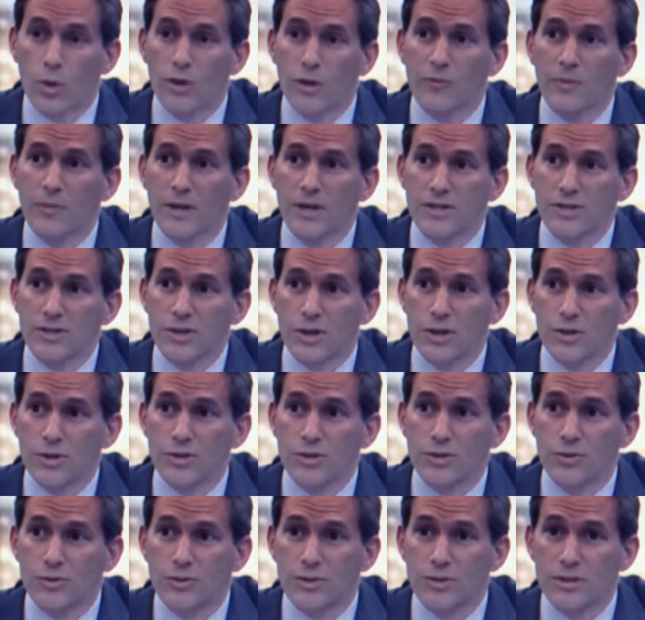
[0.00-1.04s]
One of my
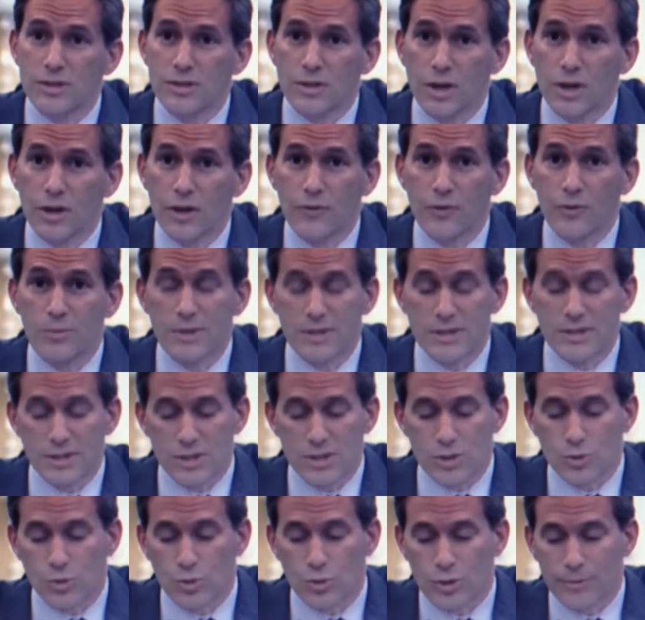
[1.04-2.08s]
star students at Harvard
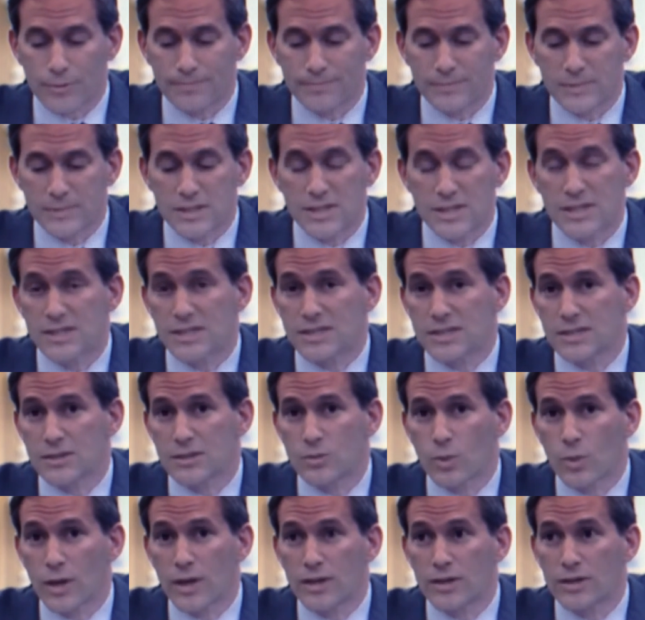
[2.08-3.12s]
Business School,
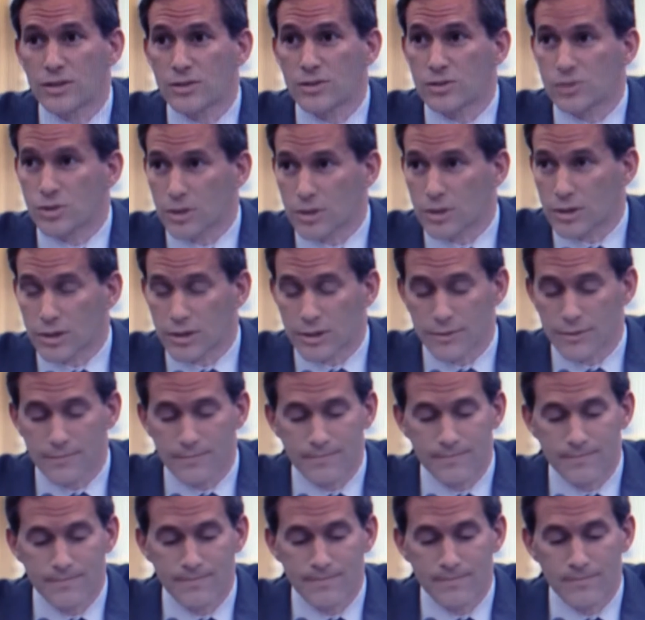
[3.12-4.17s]
T.T. Nguyen Duc,
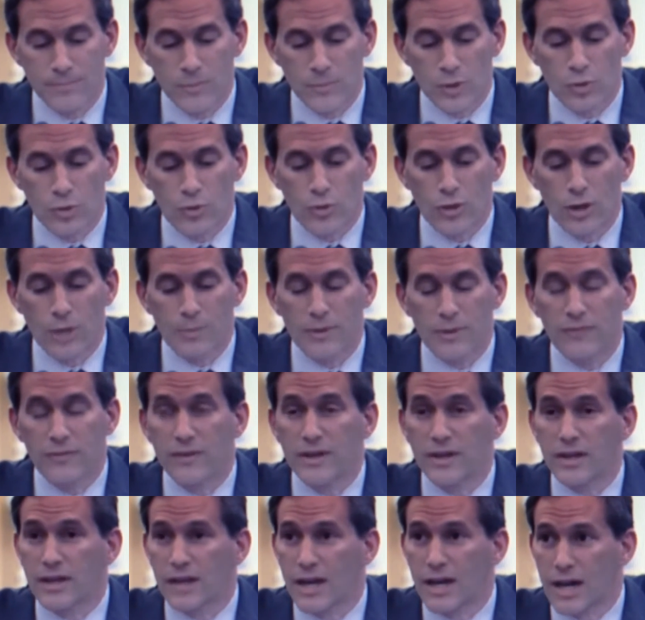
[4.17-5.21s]
grew up
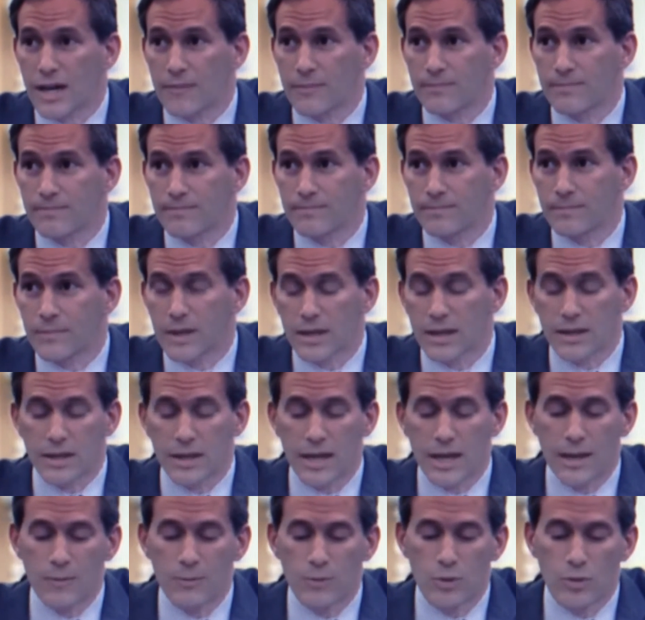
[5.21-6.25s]
in Vietnam
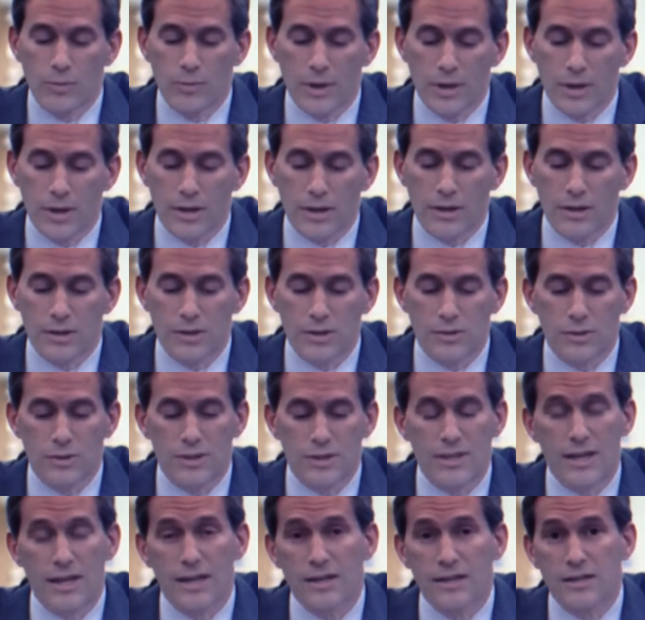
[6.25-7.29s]
and came to America
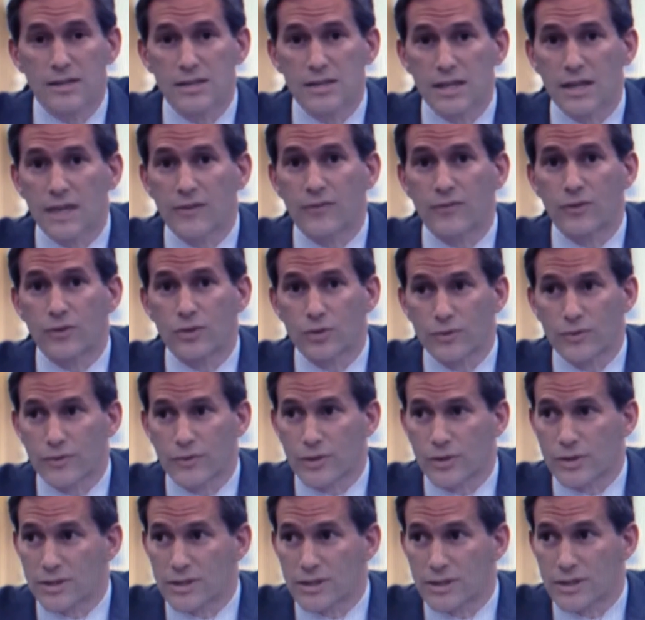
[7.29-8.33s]
to attend Stanford
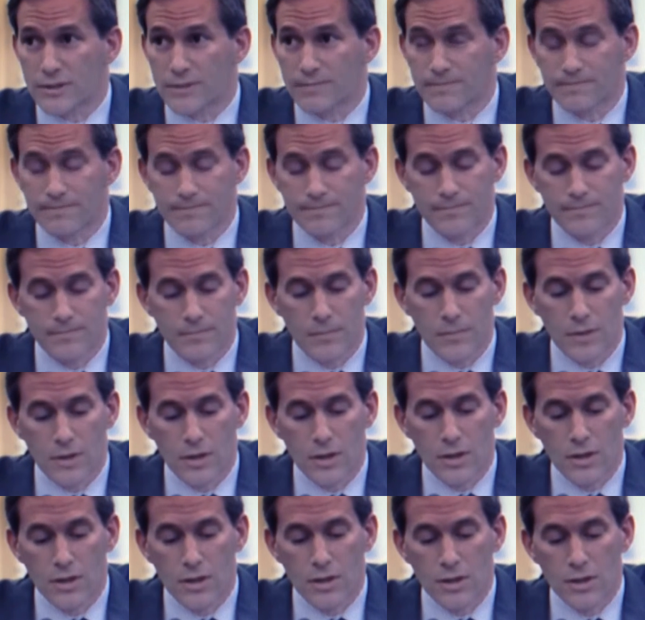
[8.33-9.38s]
University.
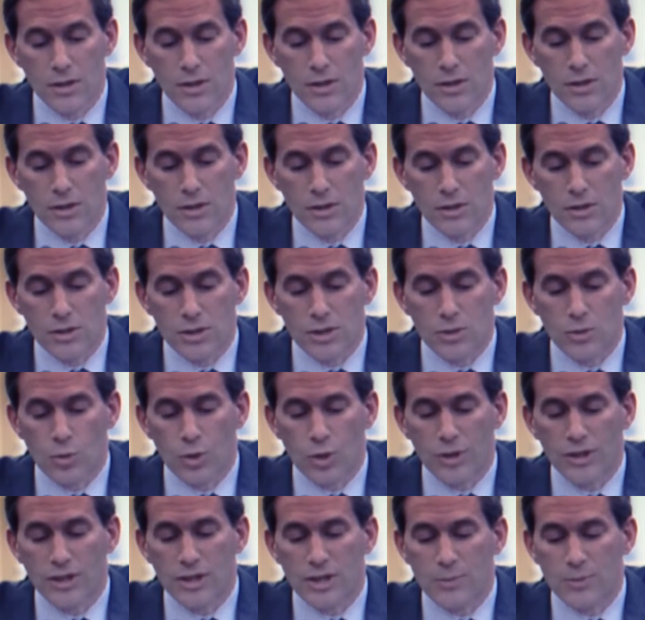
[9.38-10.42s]

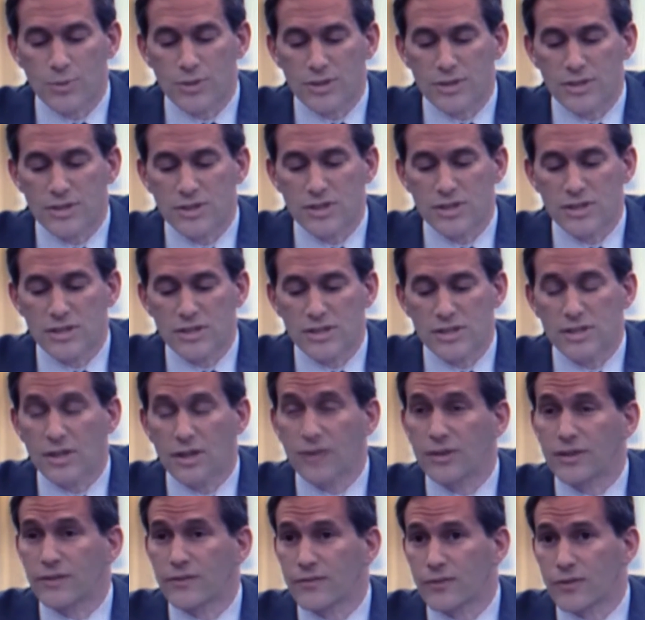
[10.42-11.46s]
She worked at a prestigious
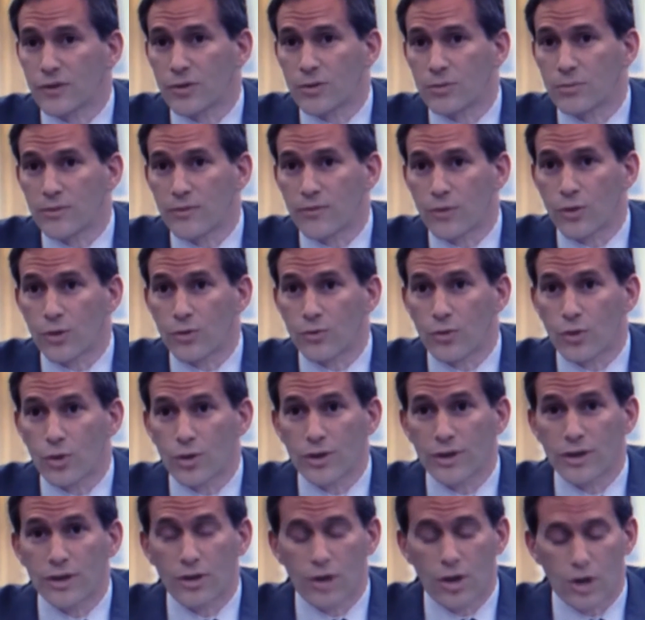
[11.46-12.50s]
consulting firm before
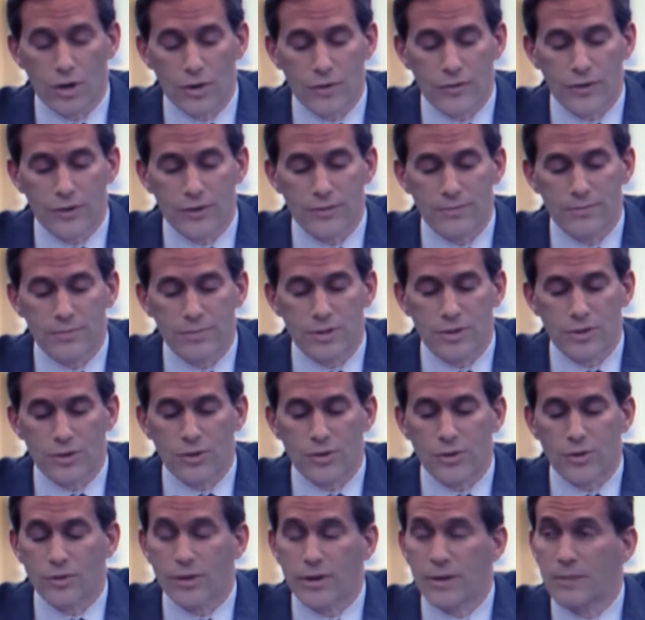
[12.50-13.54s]
enrolling at Harvard to
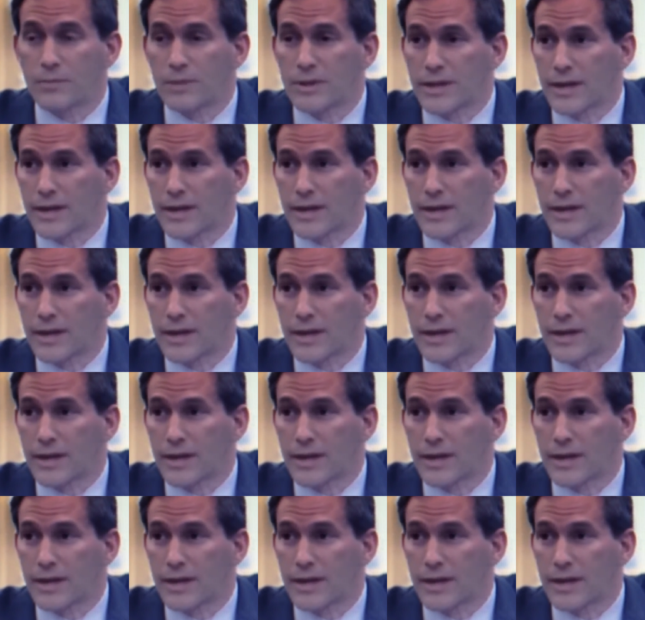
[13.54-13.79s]
earn her